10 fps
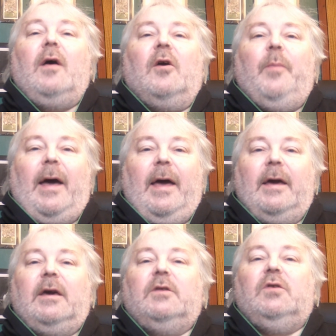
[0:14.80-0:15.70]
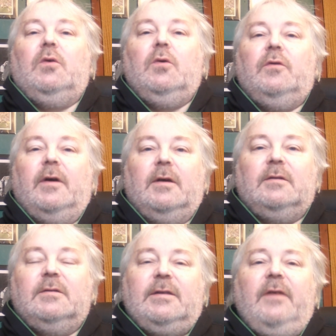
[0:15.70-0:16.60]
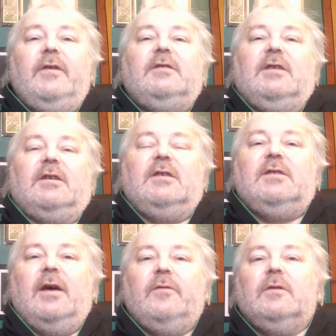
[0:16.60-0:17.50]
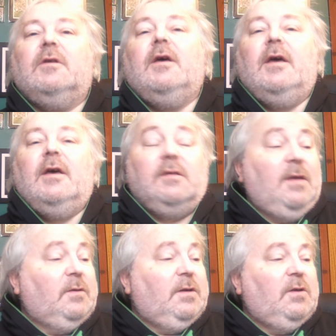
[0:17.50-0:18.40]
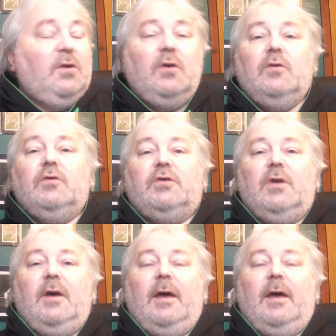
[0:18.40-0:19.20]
welcome back to the David67 Celtic News